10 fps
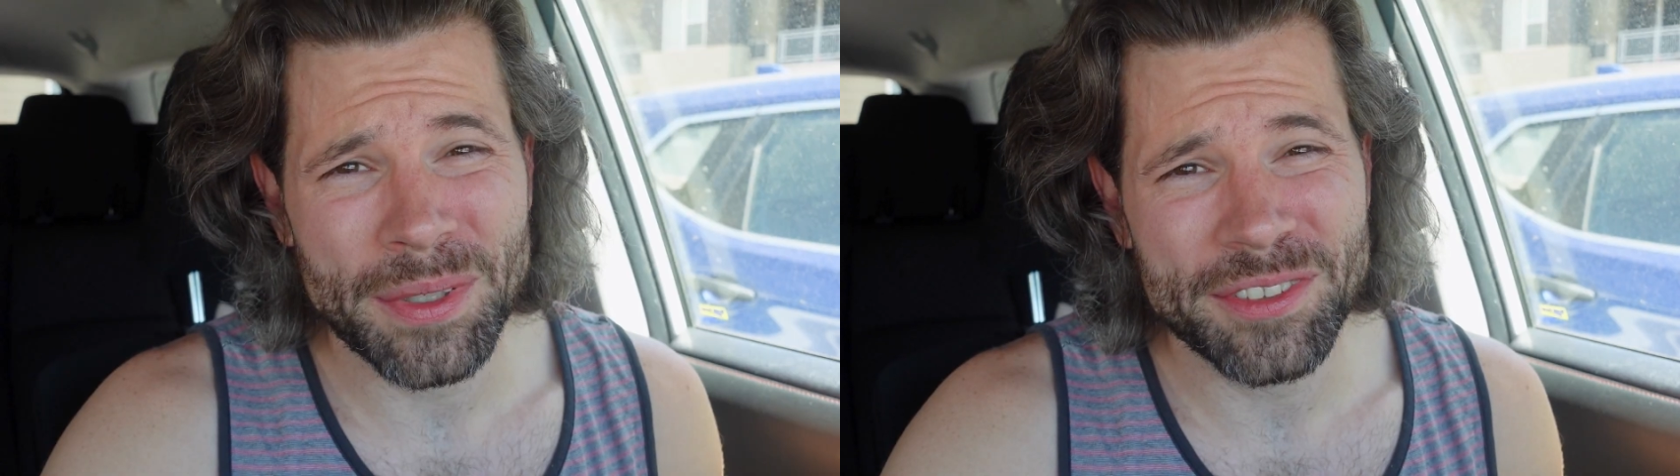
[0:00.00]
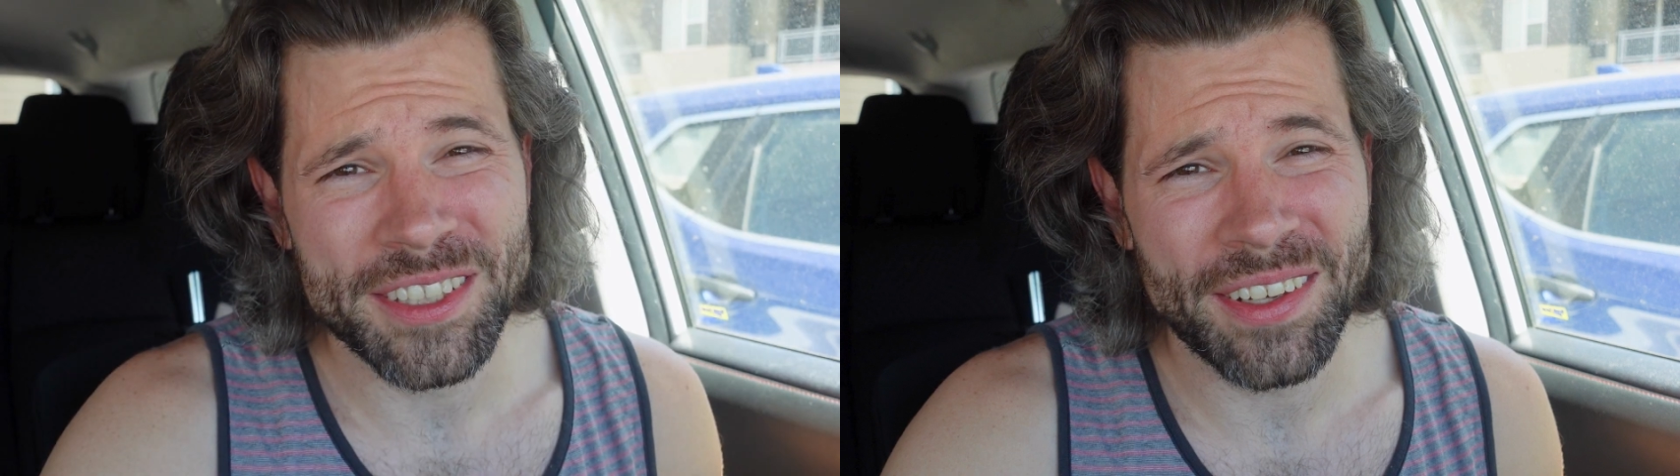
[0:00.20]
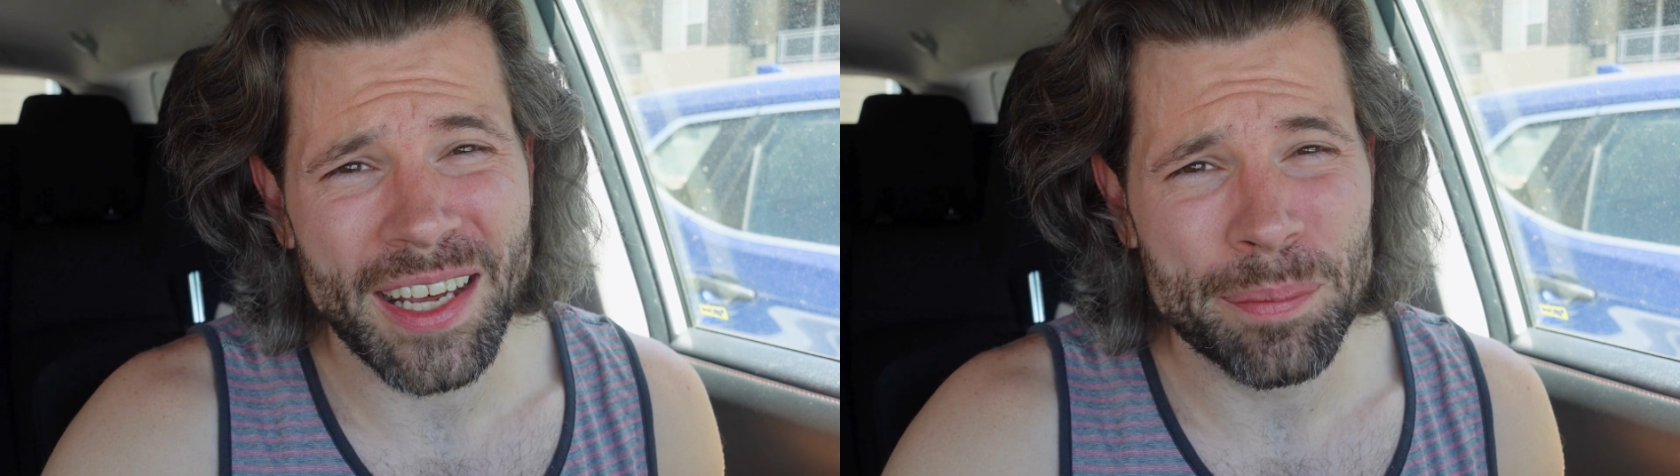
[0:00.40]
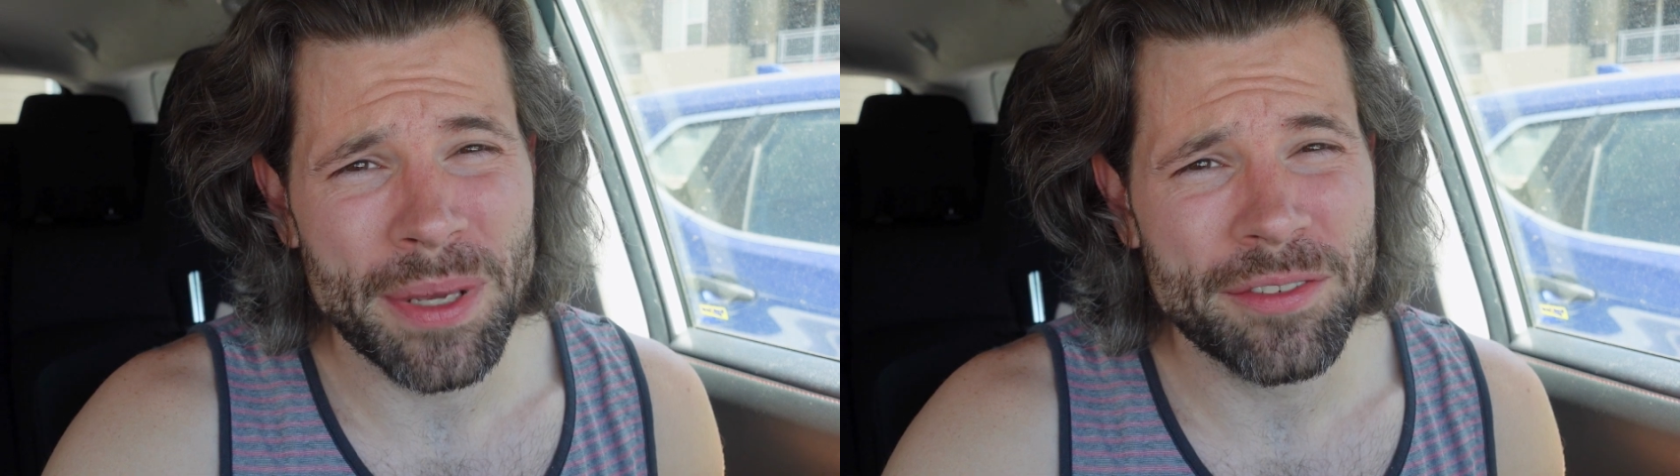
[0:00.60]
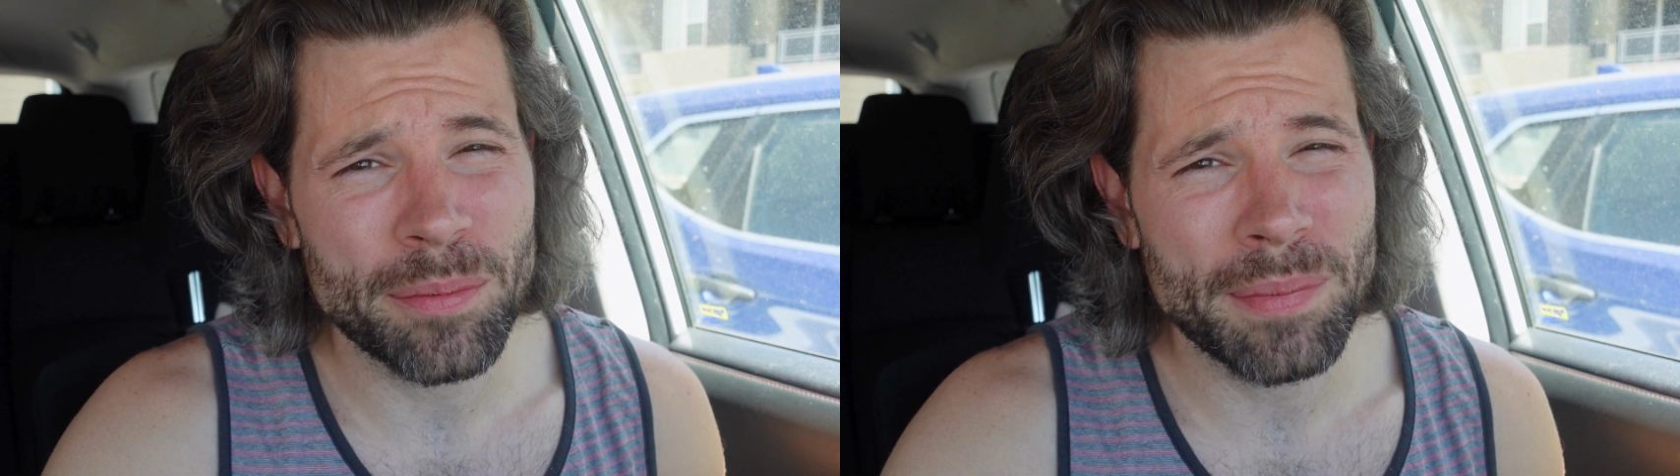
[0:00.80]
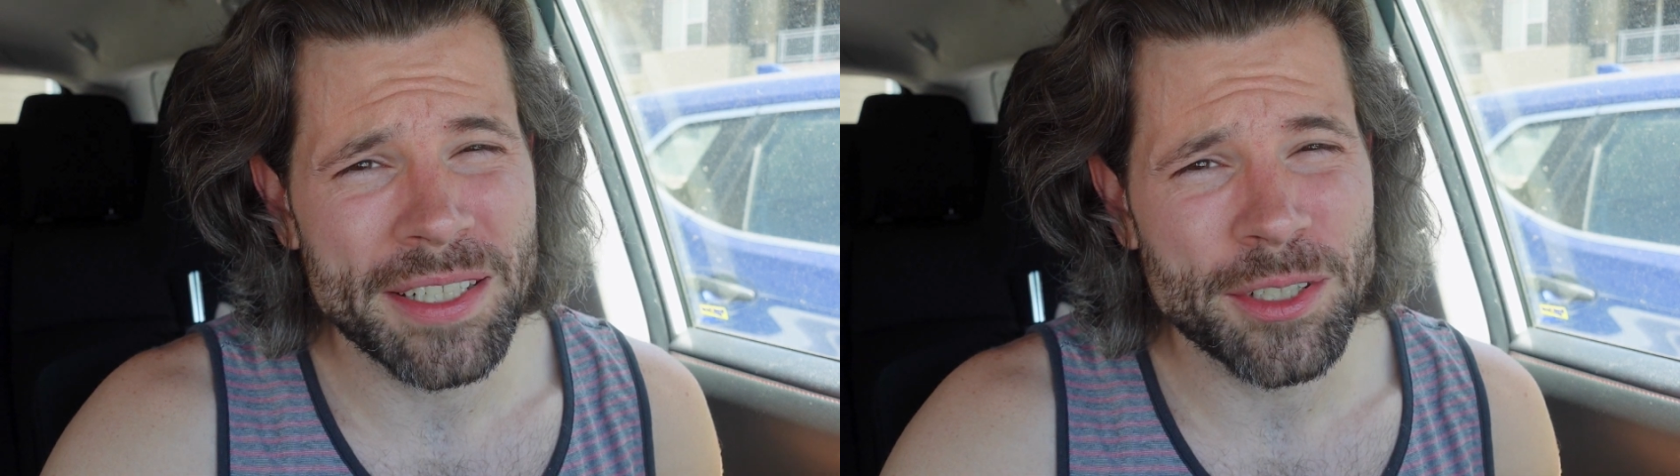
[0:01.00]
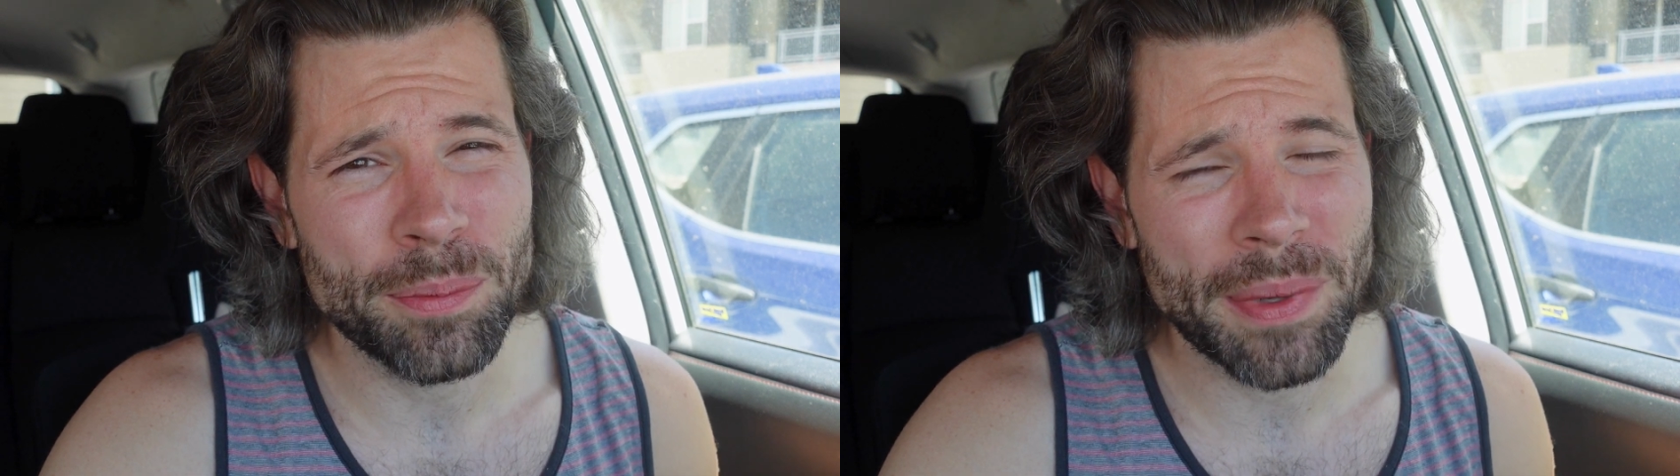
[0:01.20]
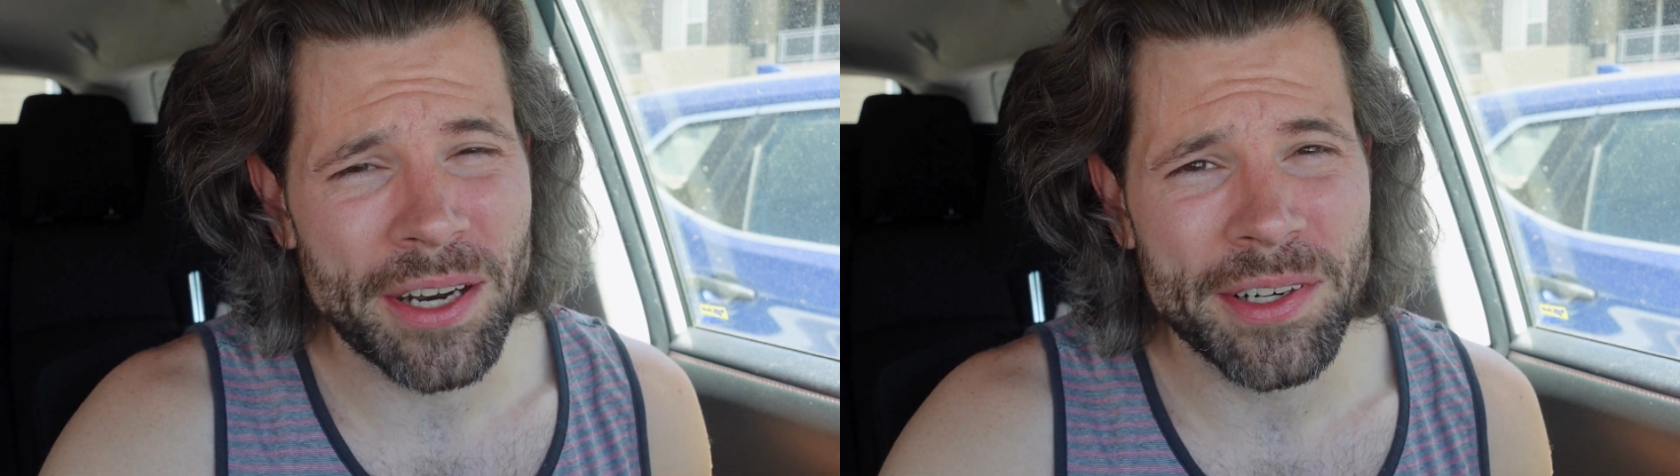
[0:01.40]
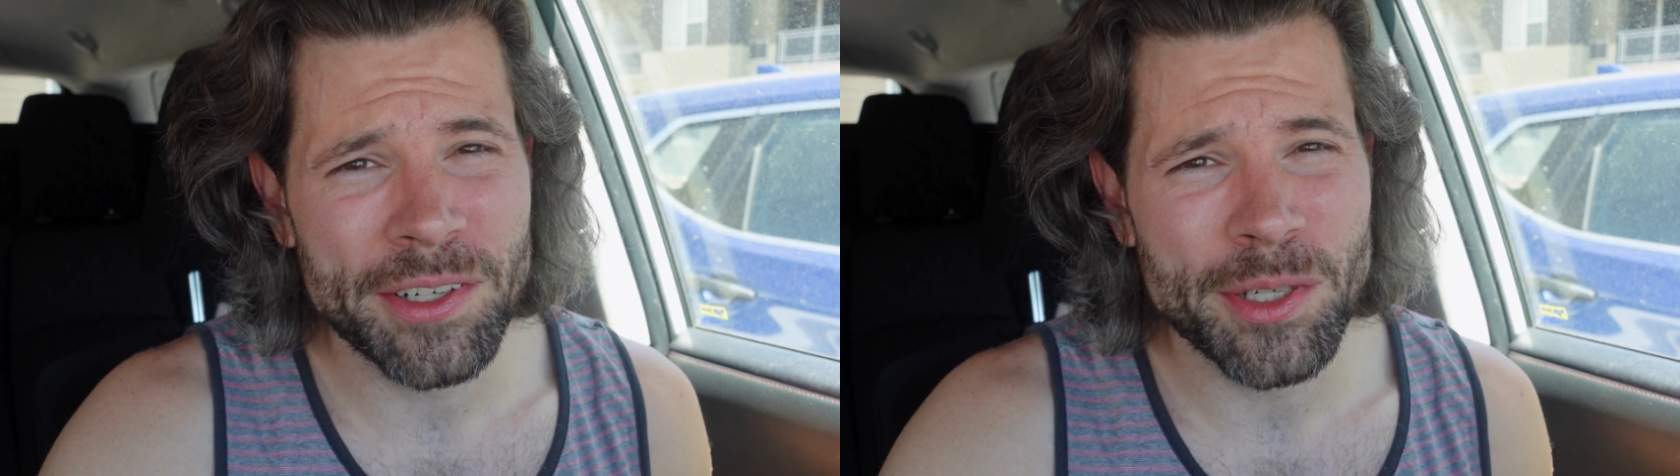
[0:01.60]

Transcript: we've still got a bit of a mental barrier